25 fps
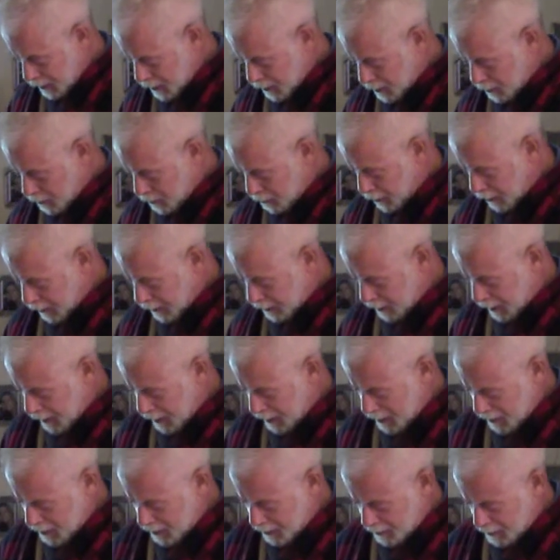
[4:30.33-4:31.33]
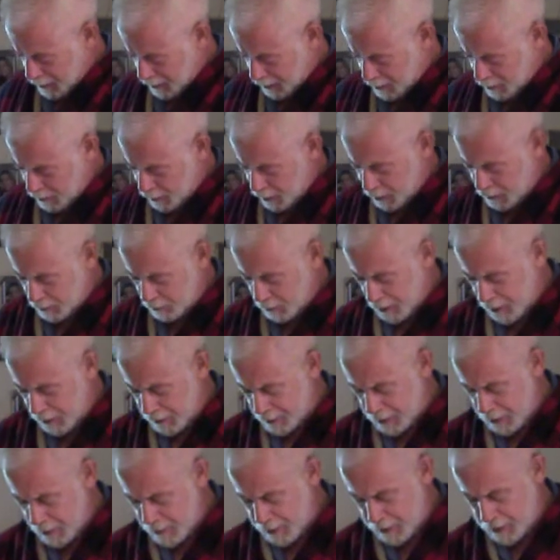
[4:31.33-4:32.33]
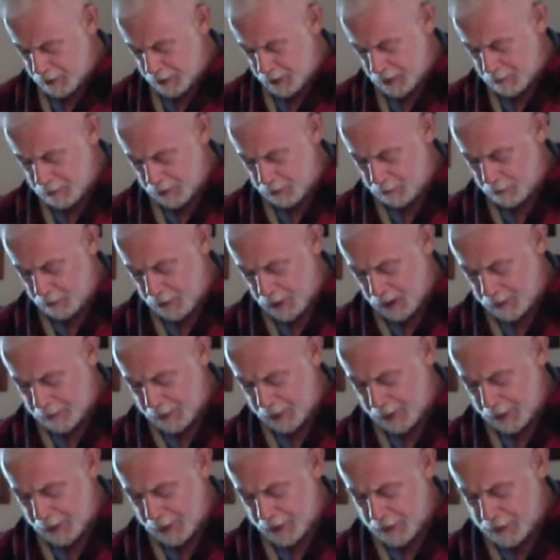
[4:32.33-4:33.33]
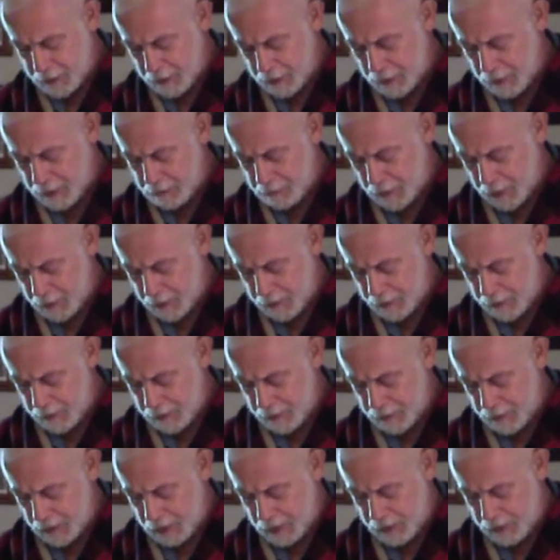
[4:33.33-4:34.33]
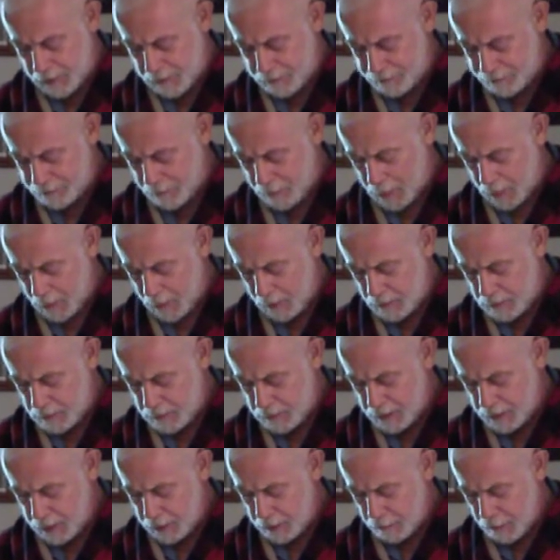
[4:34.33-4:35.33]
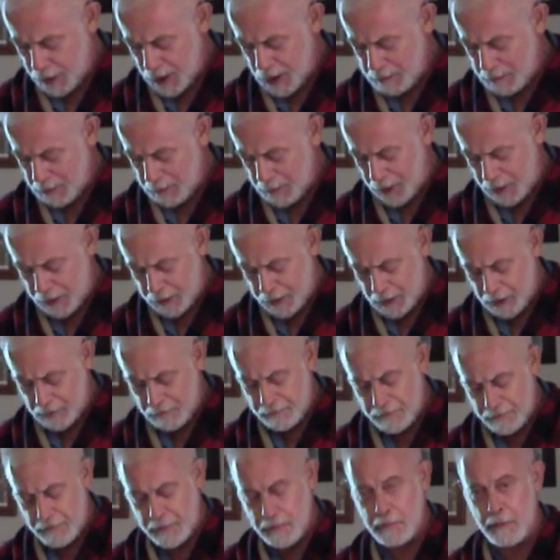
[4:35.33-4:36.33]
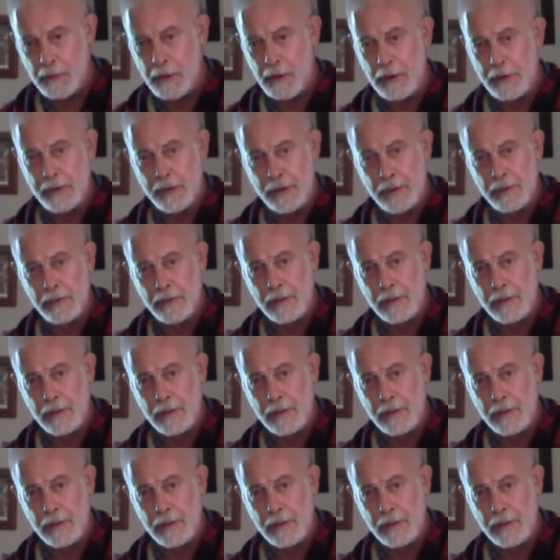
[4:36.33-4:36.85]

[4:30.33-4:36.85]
One night at the Caldwell dinner table, Robbie asked his mother, "Did Grandmama come from Russia?"